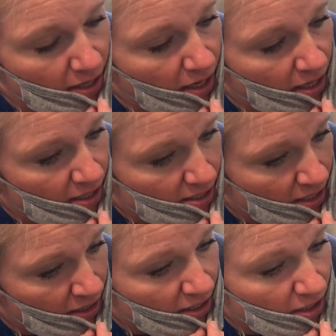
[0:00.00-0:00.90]
and
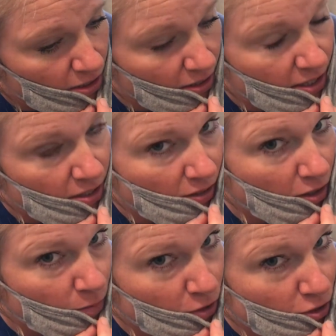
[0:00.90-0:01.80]
it literally
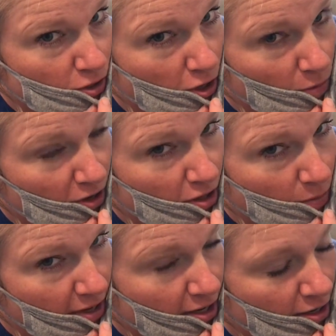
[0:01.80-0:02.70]
almost took our breath
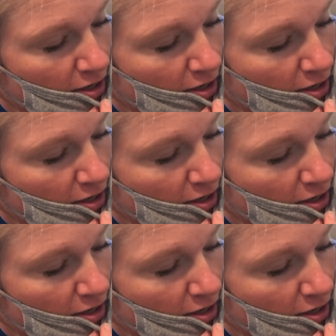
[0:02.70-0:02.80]
away.